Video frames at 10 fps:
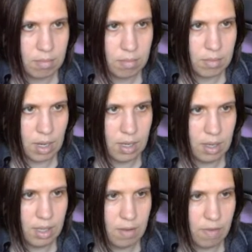Did I
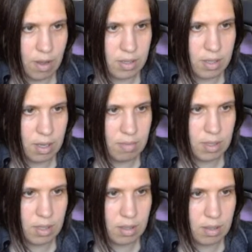delete the voxel
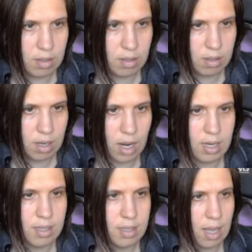object? I
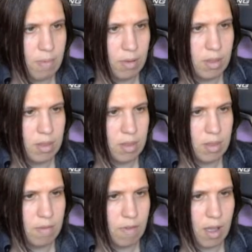disabled
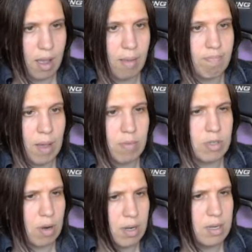the I was
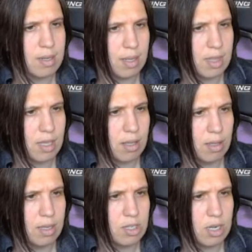trying to delete the
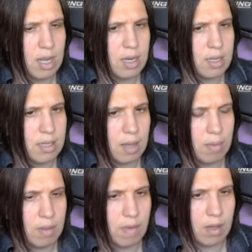collision and disable
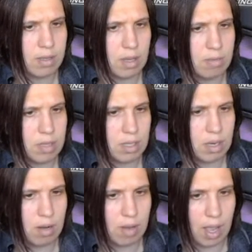the voxel object.
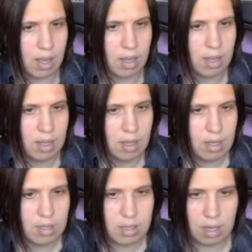Okay.
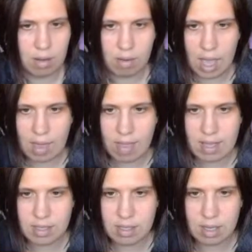So yeah,
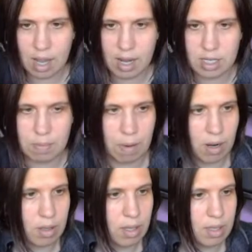that's kind of
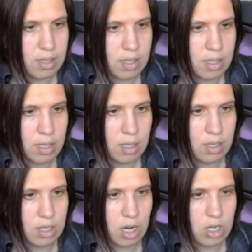sparkly. Let's
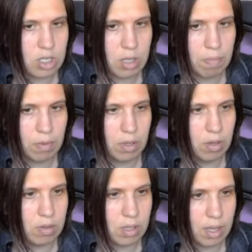just change the
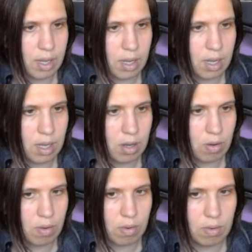blue to like a
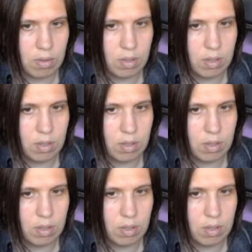gold.